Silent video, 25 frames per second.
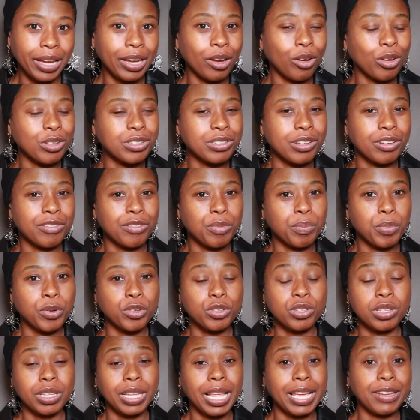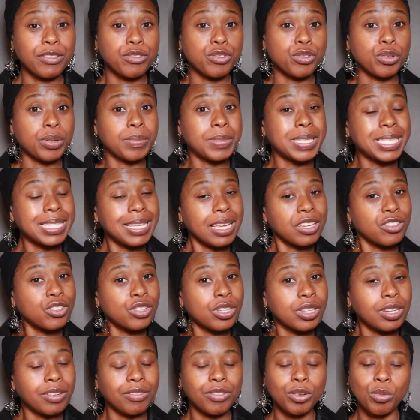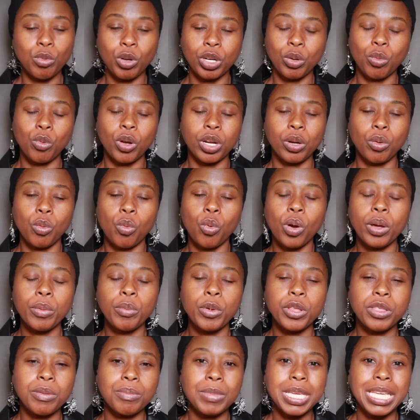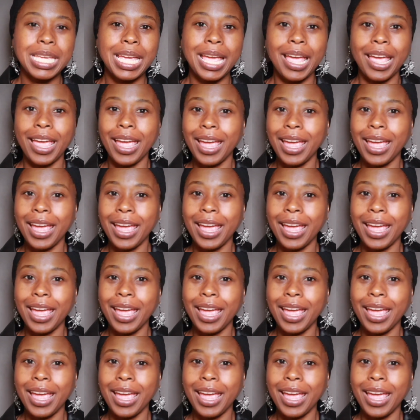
I also have a personal live stream session if you want a one-on-one with me,